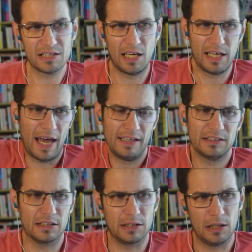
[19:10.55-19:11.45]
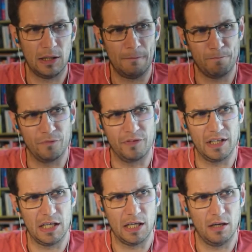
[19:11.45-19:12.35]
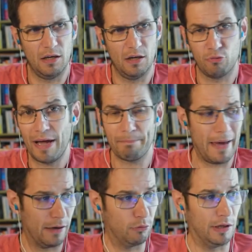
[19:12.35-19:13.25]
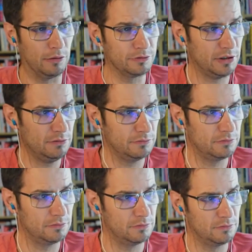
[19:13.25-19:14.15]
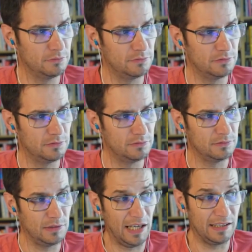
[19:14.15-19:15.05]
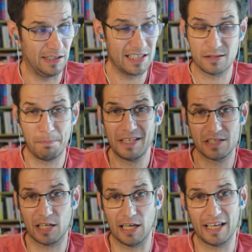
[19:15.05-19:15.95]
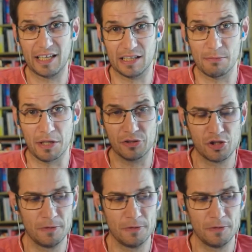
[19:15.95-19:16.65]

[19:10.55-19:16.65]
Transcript: I added the red background, and it's basically like an image